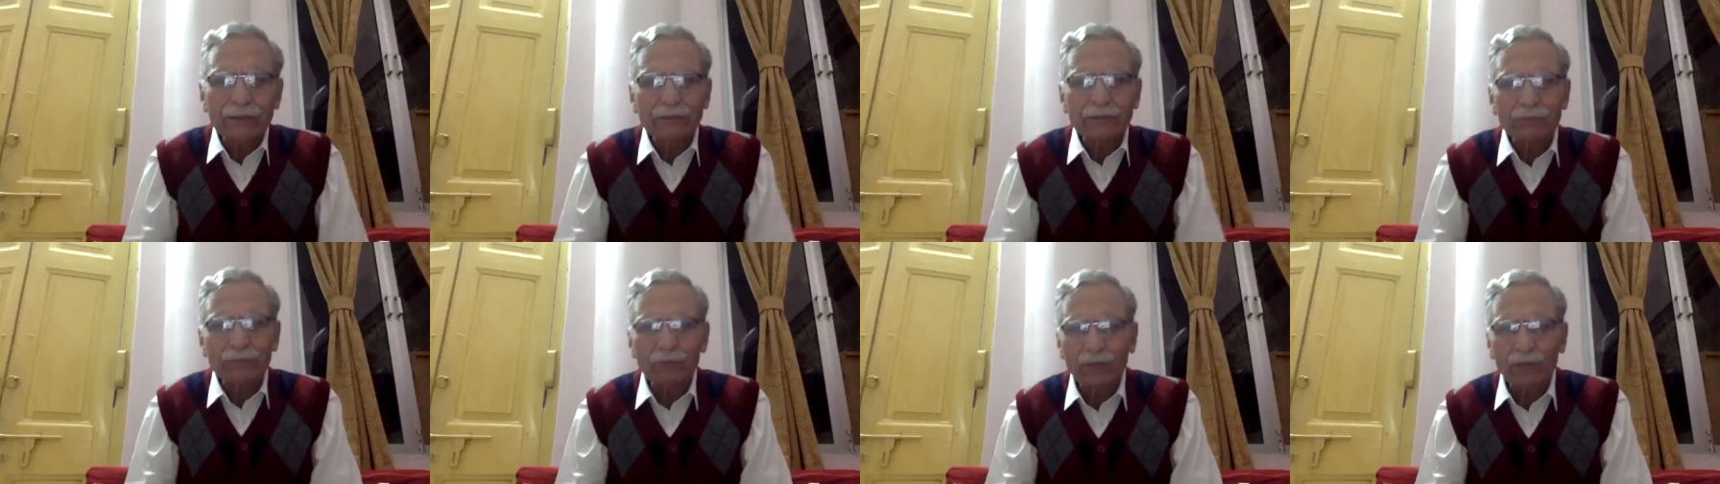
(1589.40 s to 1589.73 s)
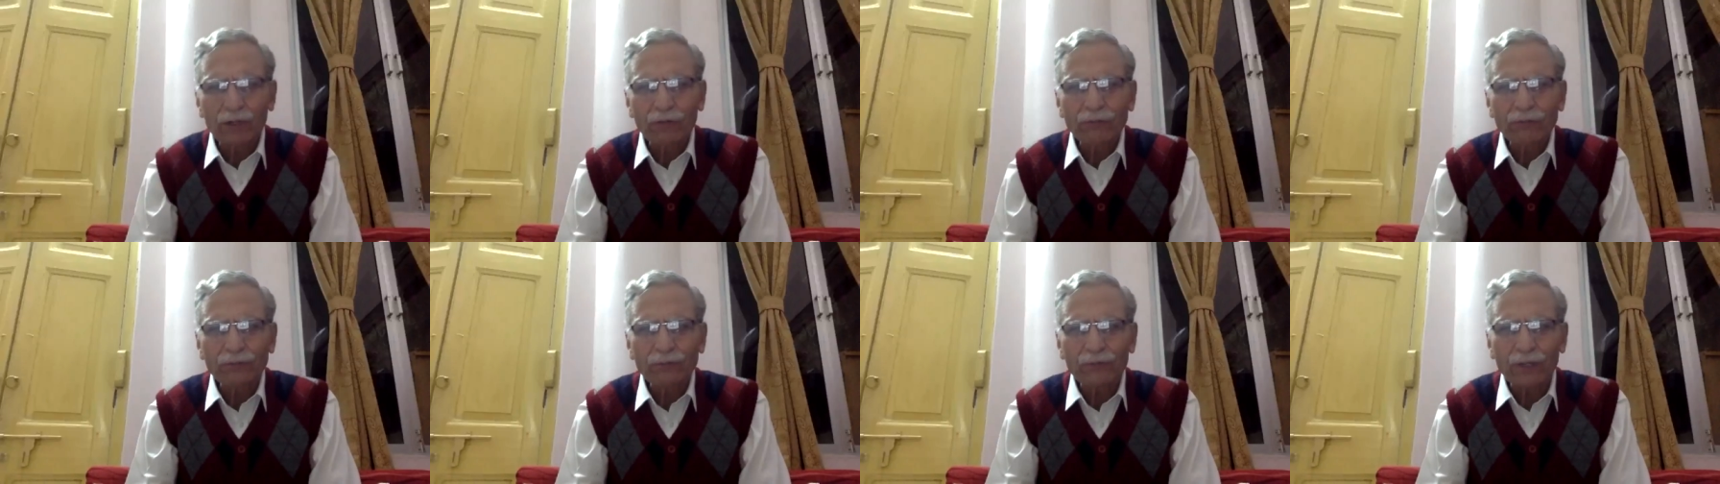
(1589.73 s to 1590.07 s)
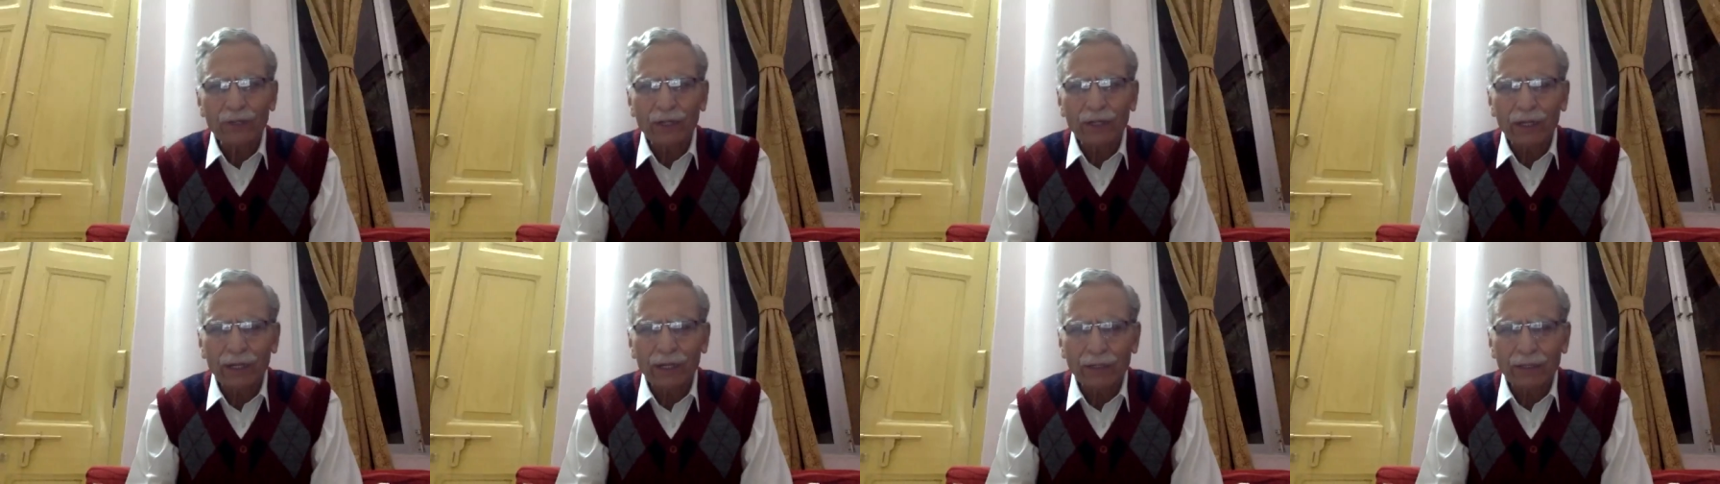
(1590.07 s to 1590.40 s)
One of
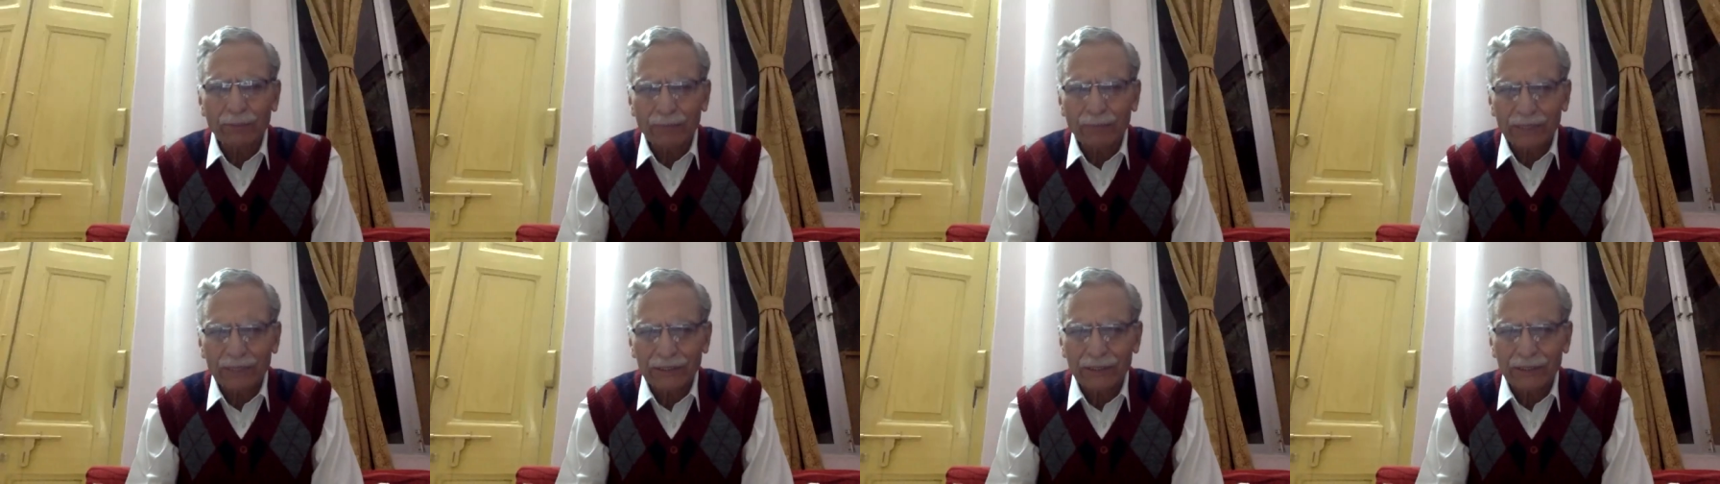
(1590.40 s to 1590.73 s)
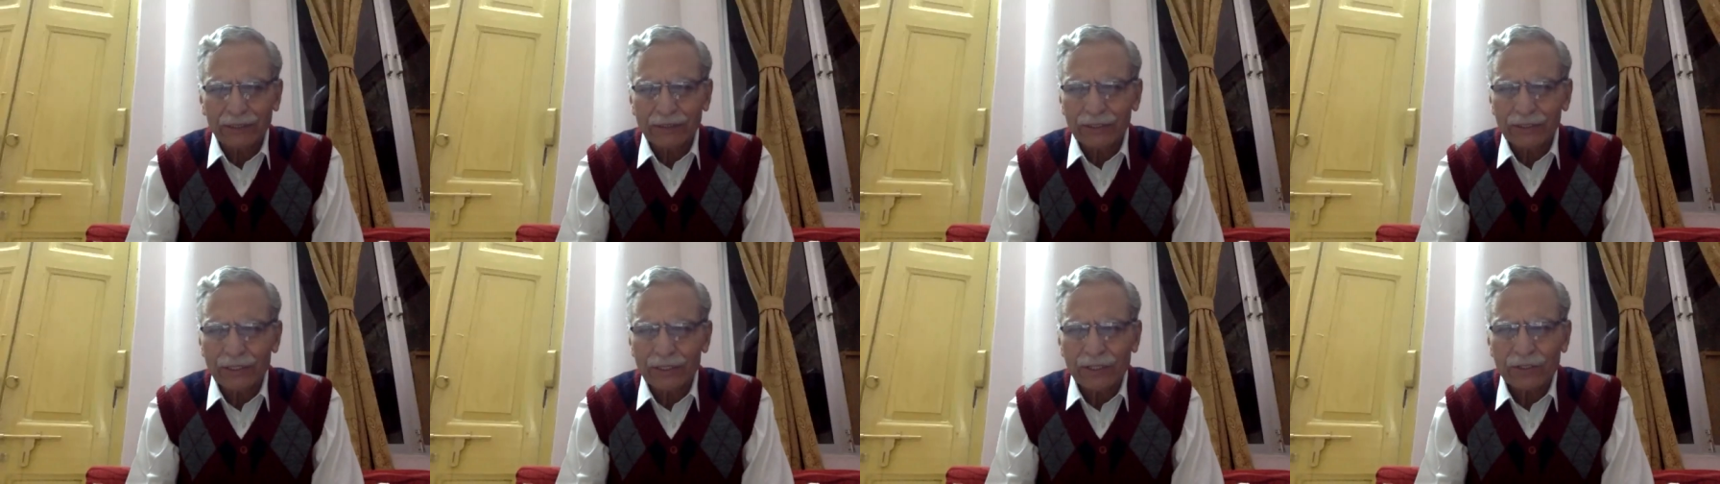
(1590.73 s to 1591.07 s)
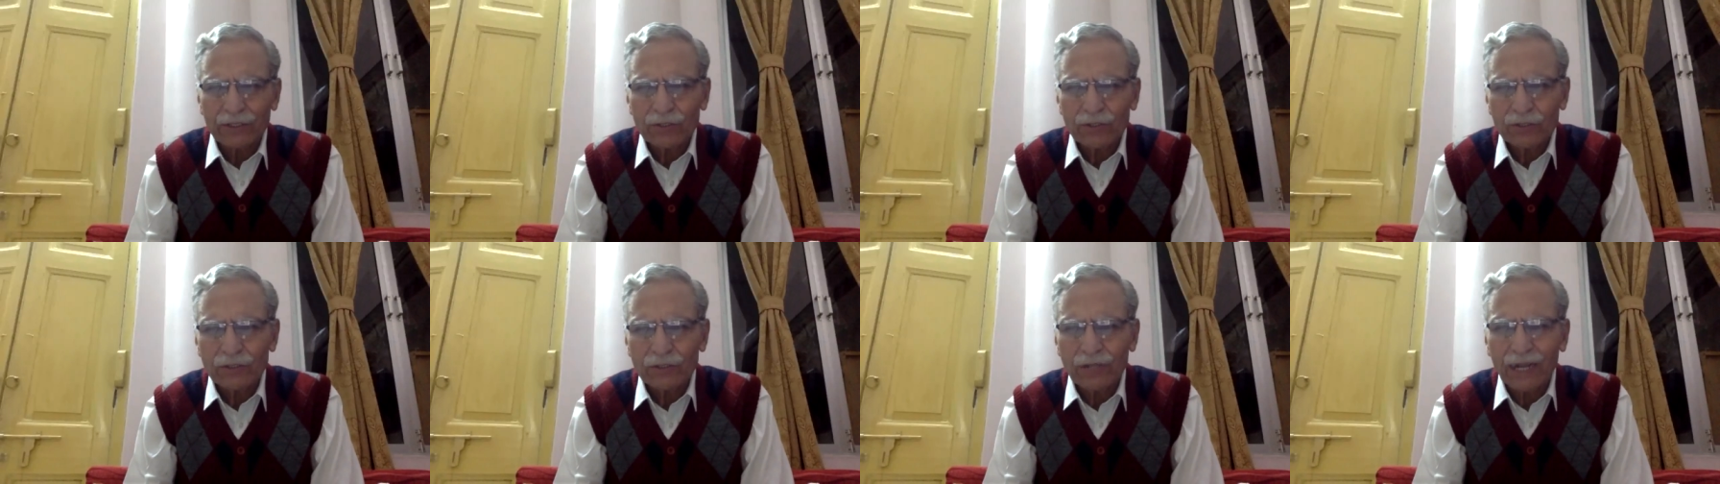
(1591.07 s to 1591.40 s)
our methods
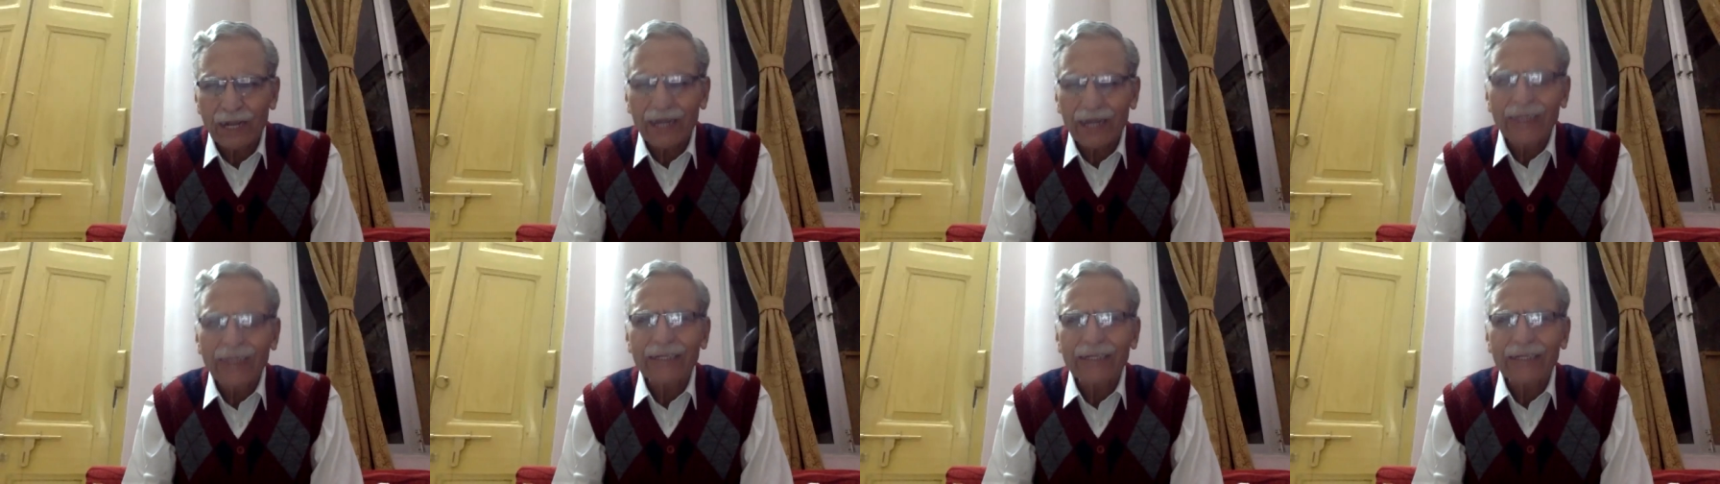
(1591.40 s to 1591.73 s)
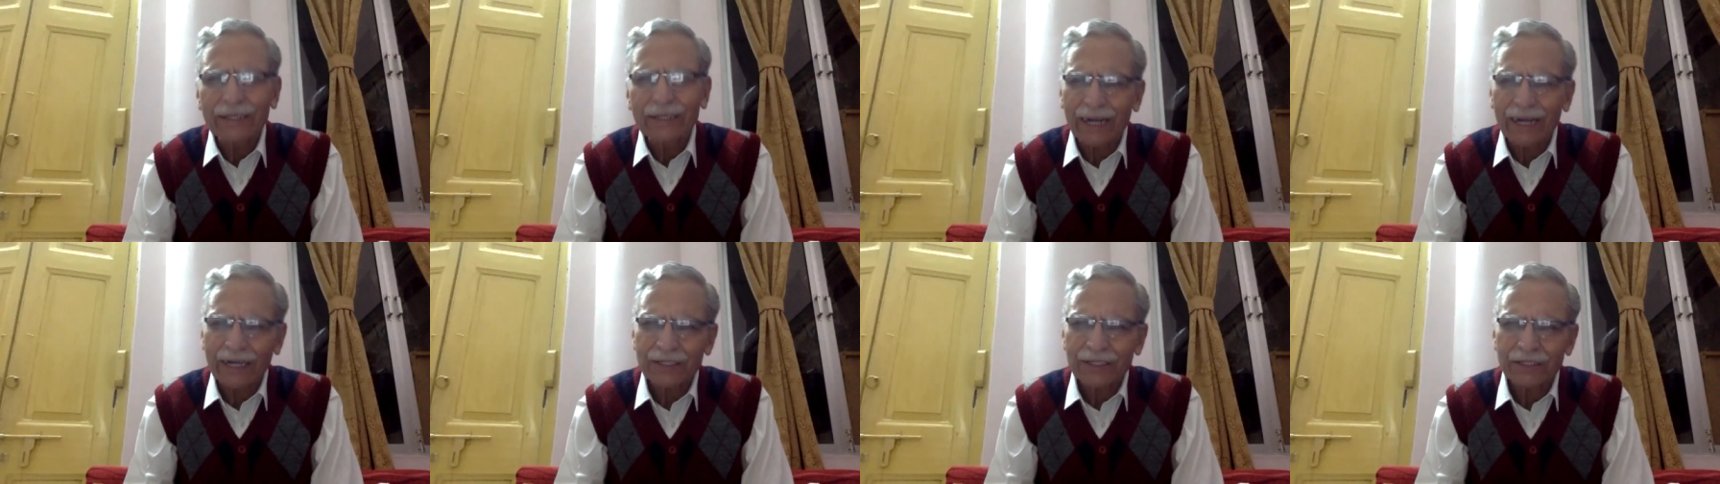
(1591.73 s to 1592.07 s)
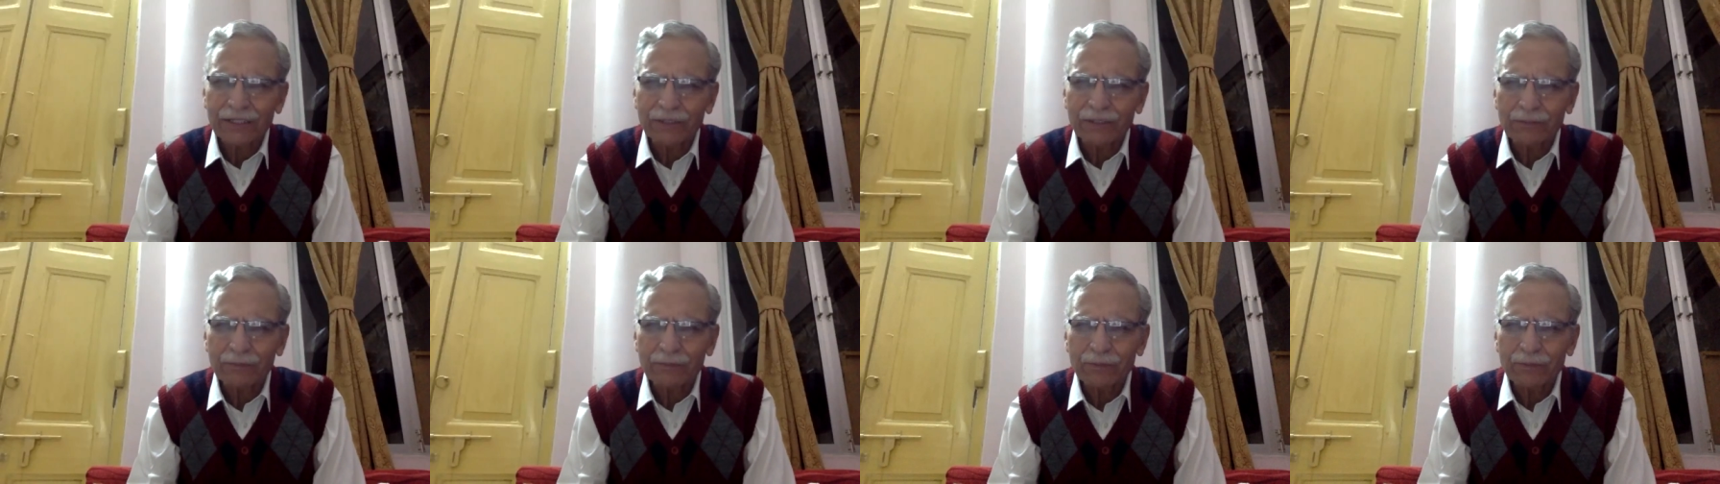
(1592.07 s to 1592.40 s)
is direct interaction